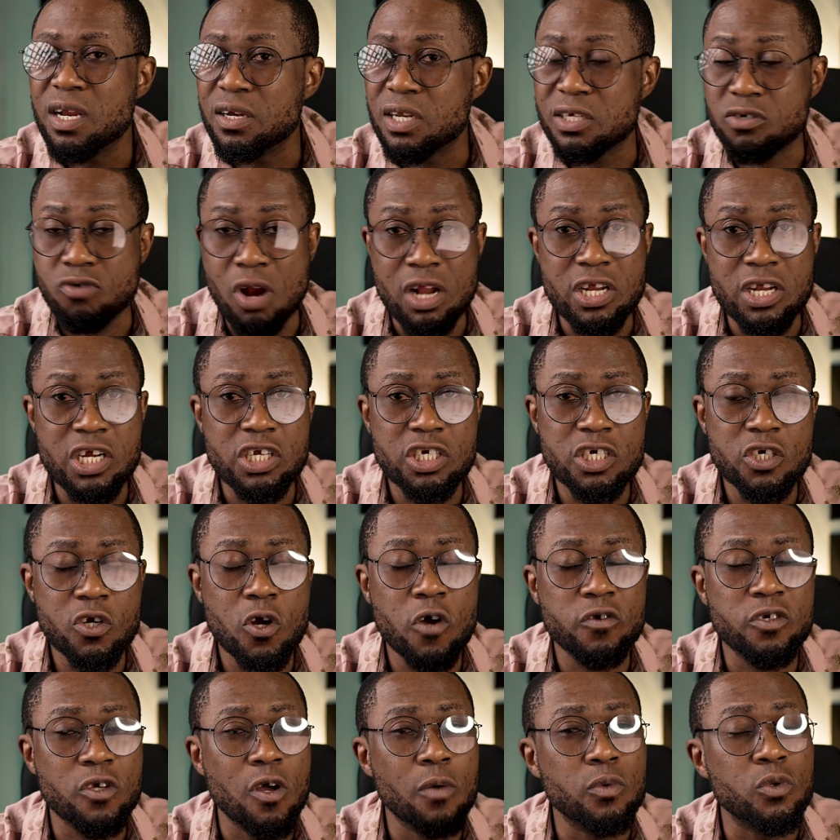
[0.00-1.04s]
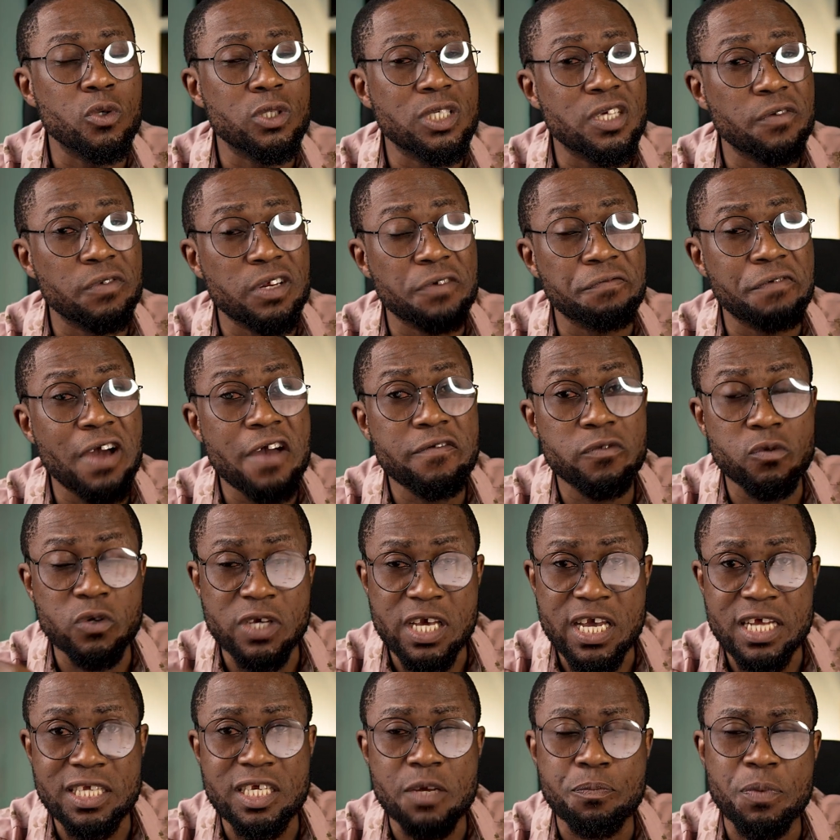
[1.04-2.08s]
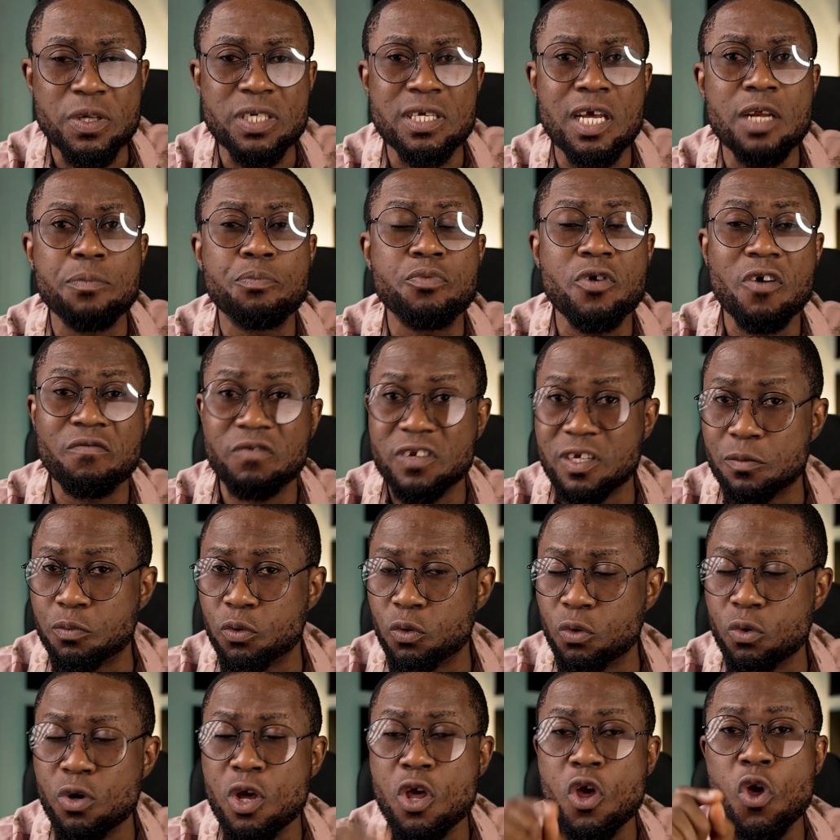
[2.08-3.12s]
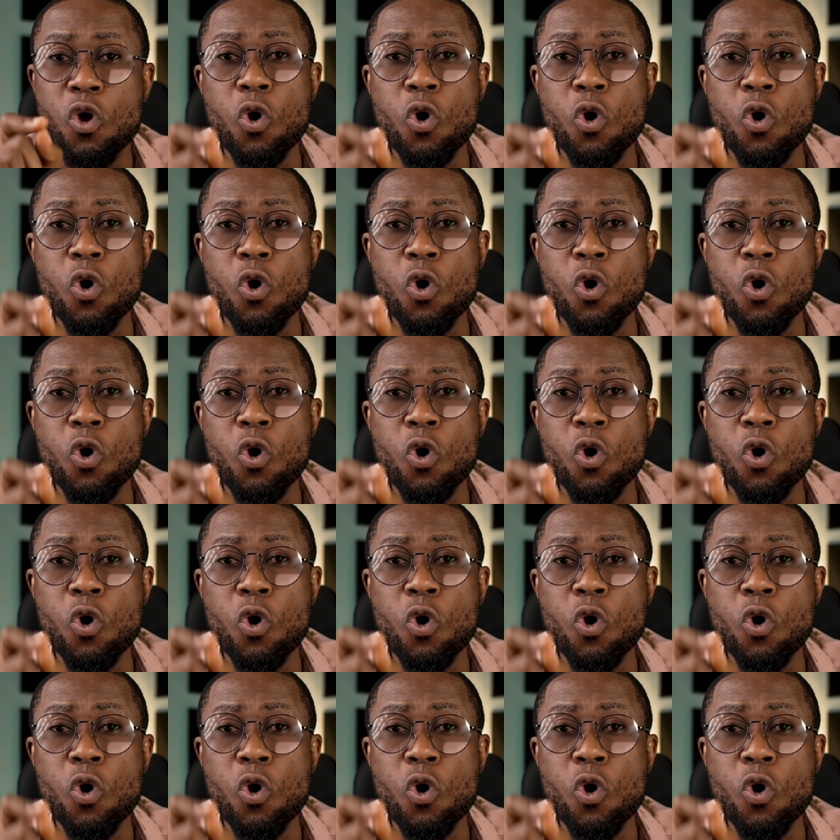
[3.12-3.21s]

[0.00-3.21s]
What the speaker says: The strategy is up to 75 to 80% profitable